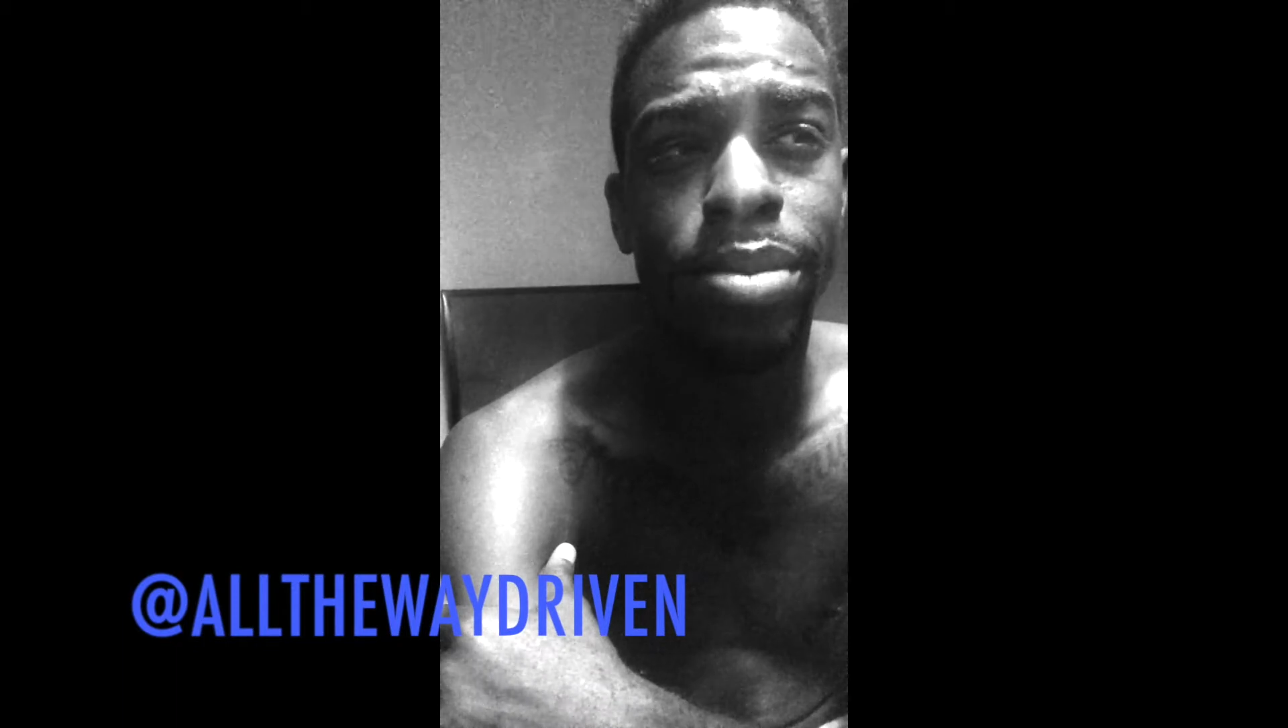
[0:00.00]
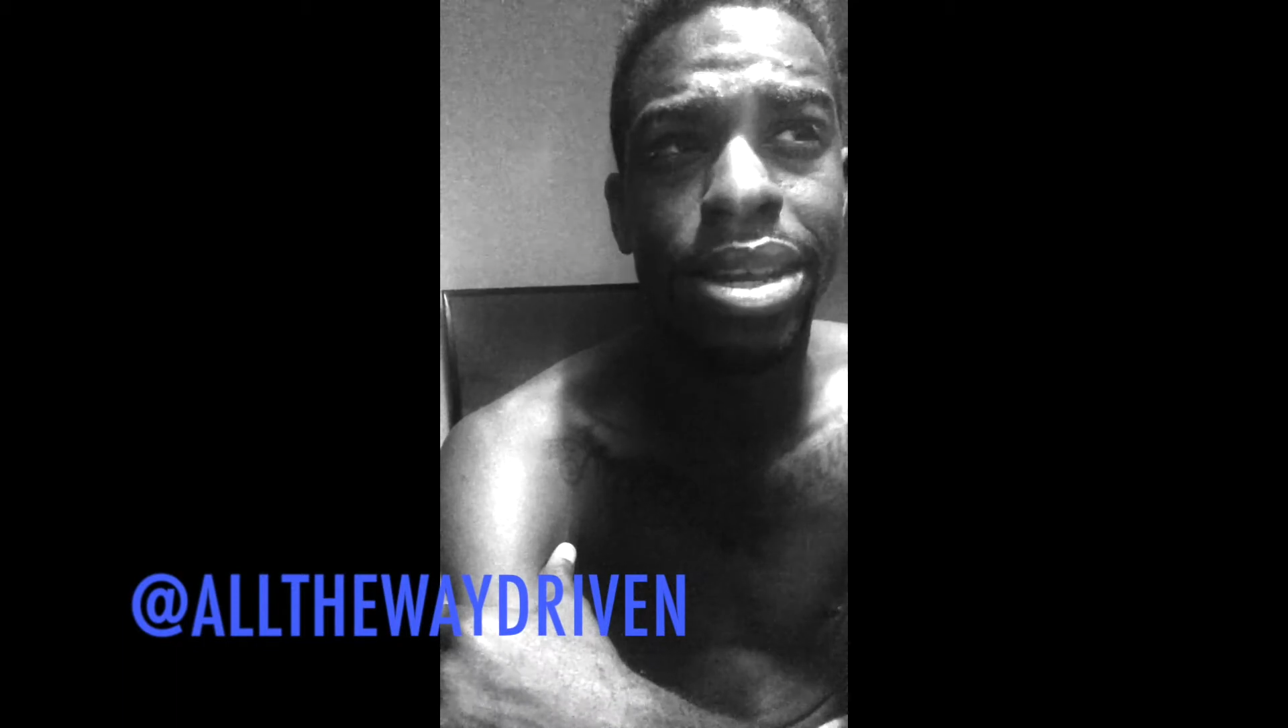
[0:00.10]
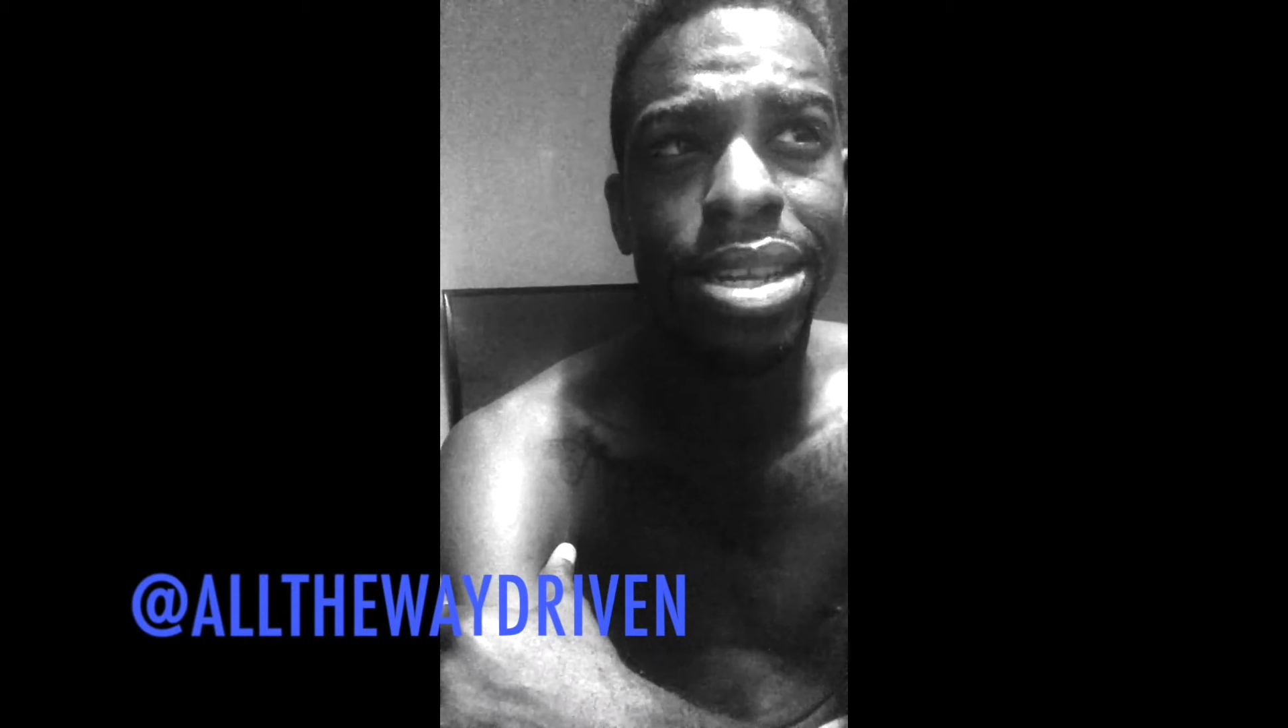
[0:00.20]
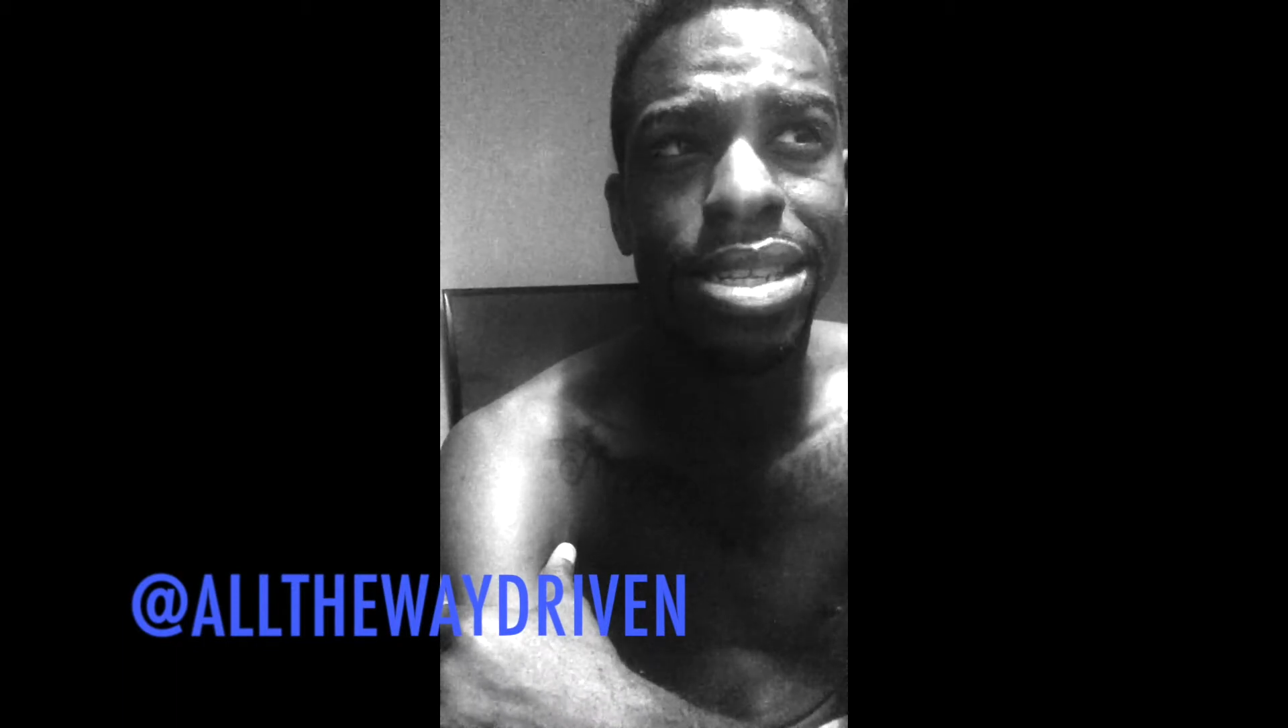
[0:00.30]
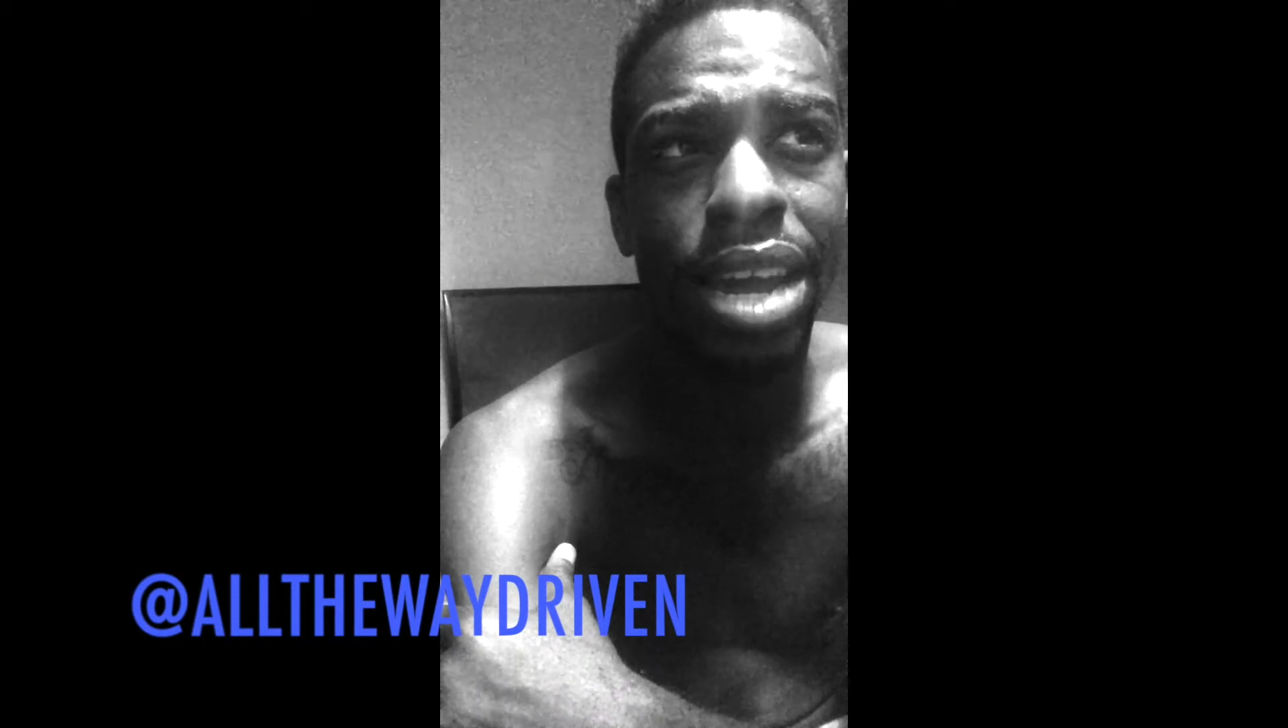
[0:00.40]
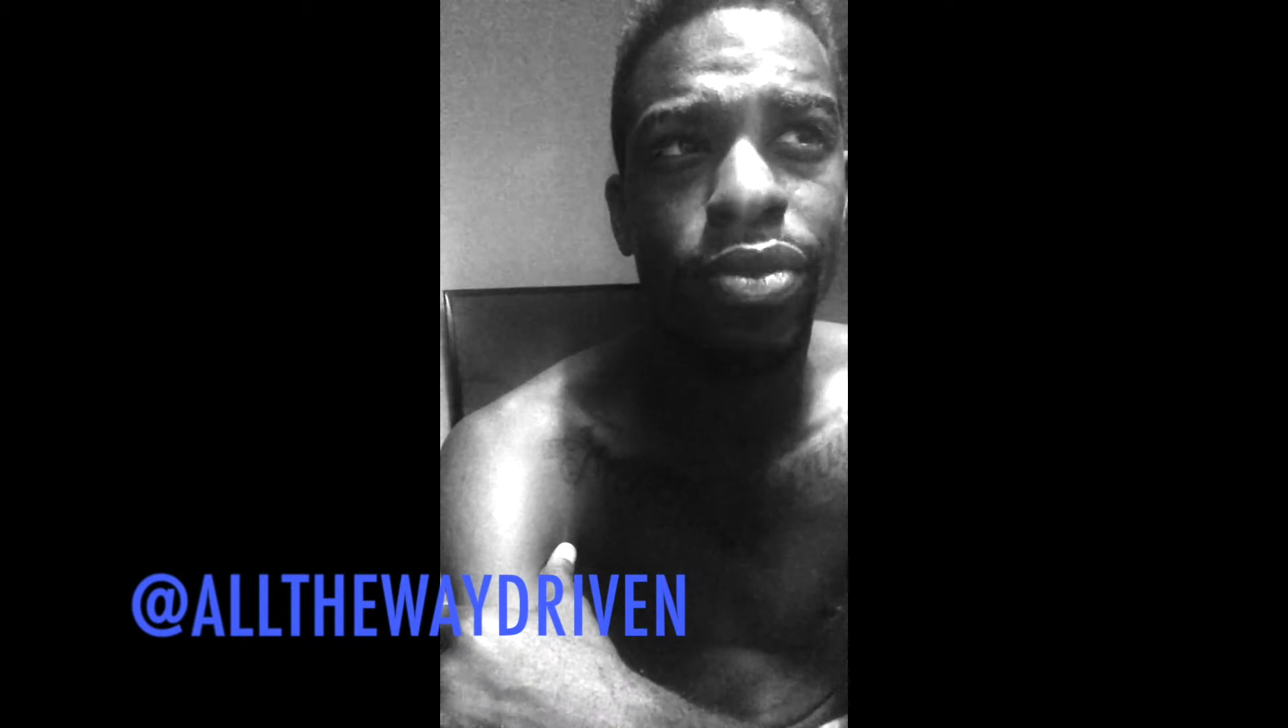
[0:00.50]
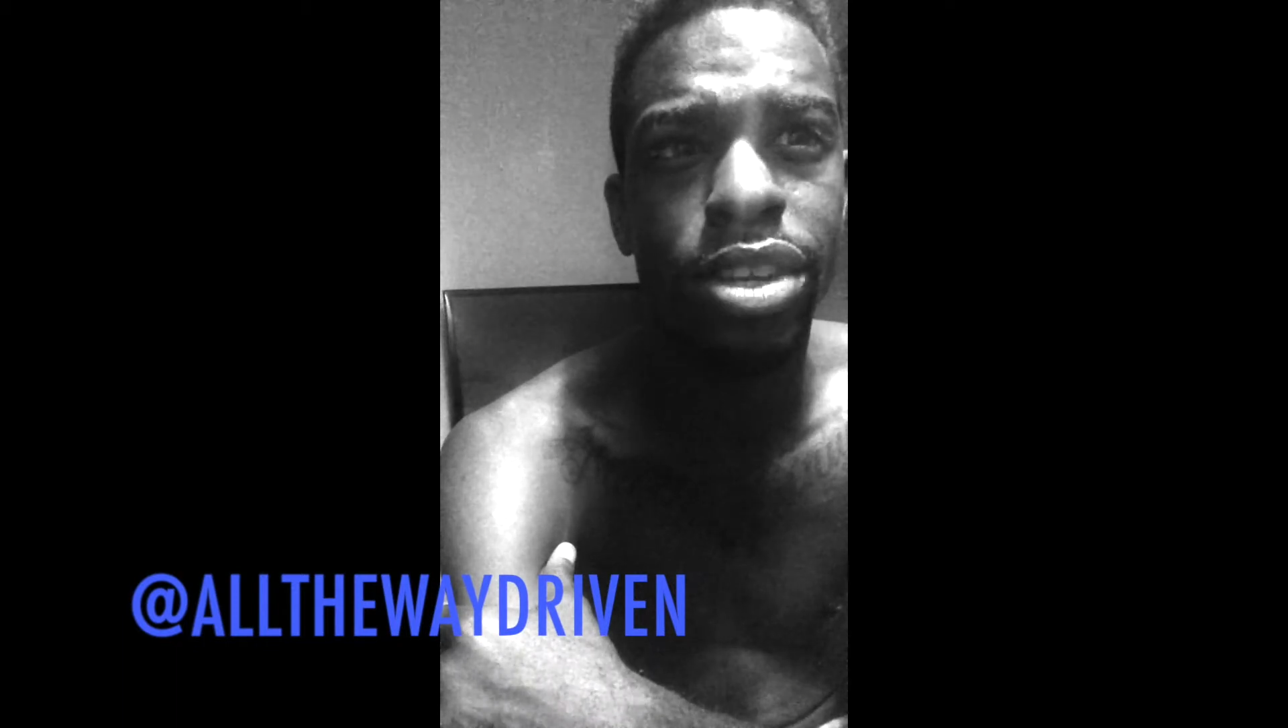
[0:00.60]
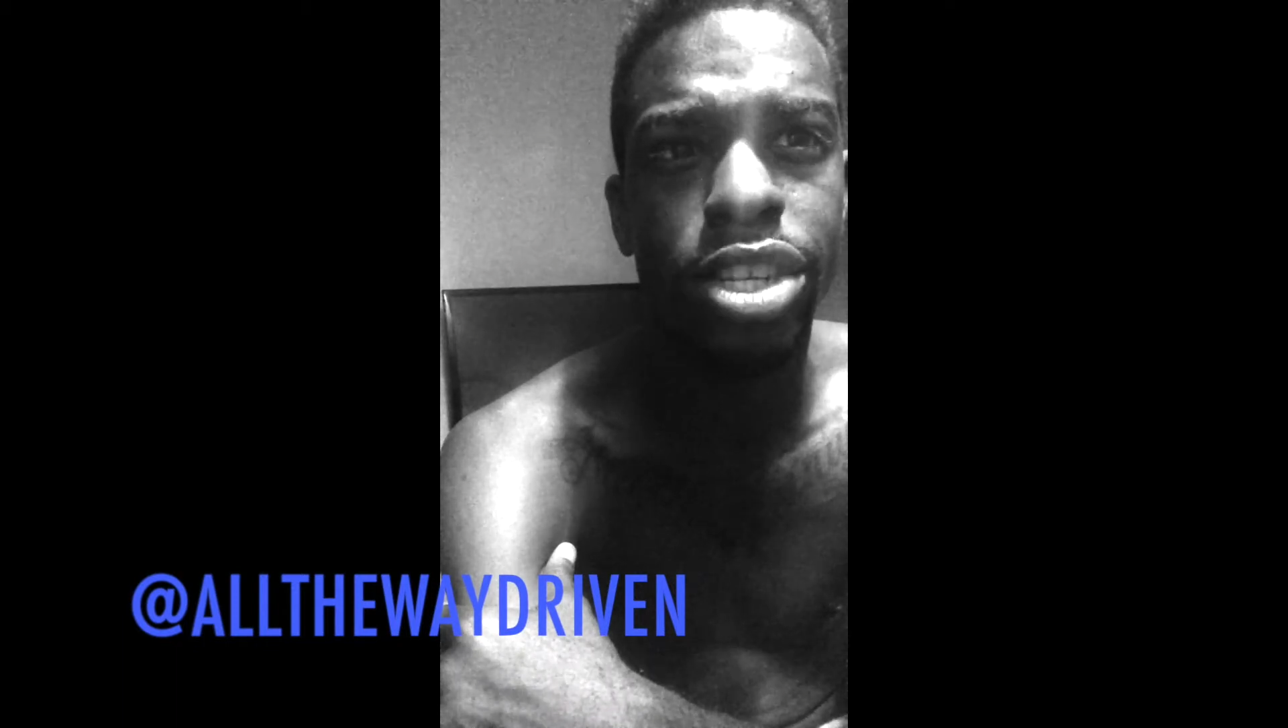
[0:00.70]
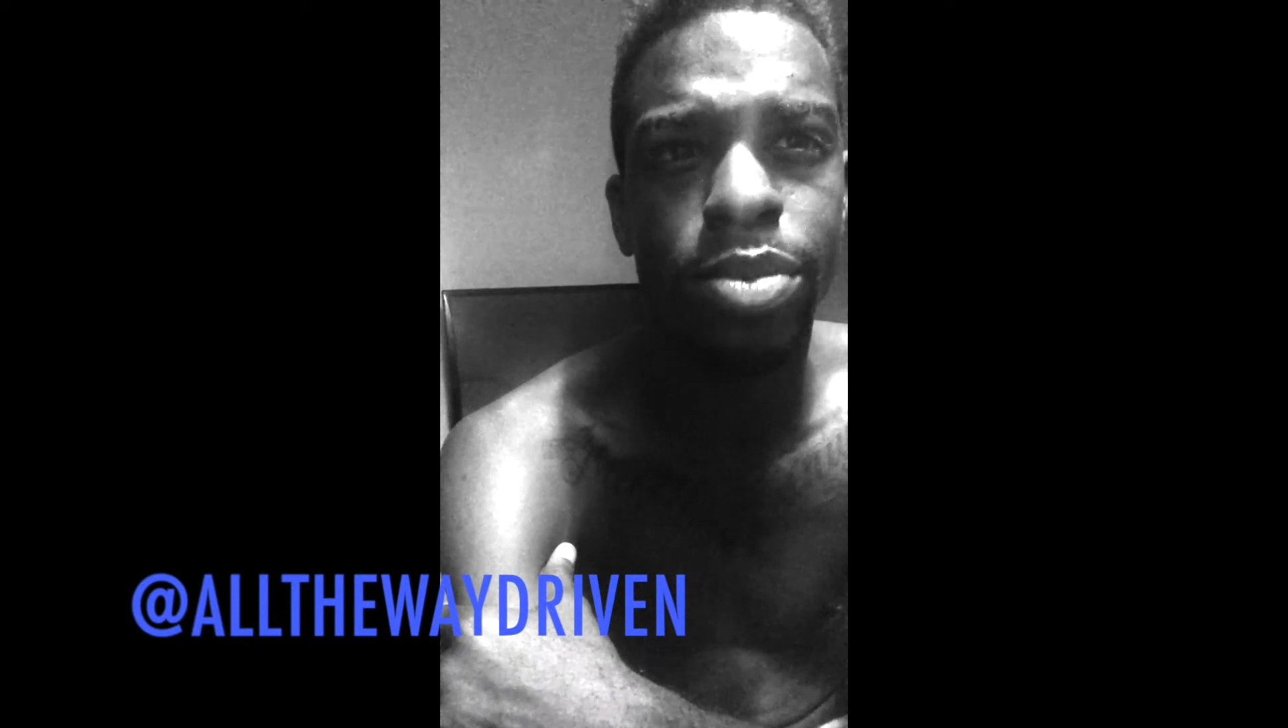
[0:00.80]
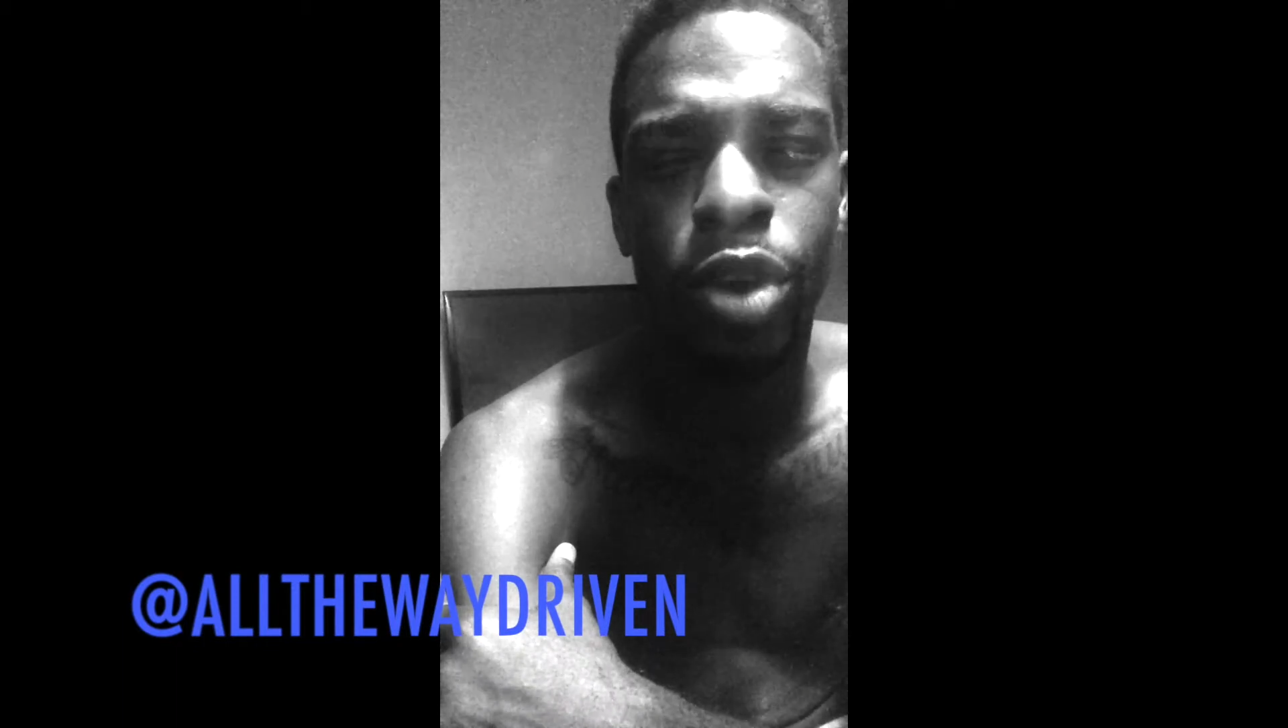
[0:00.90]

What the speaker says: but it's not a friendship.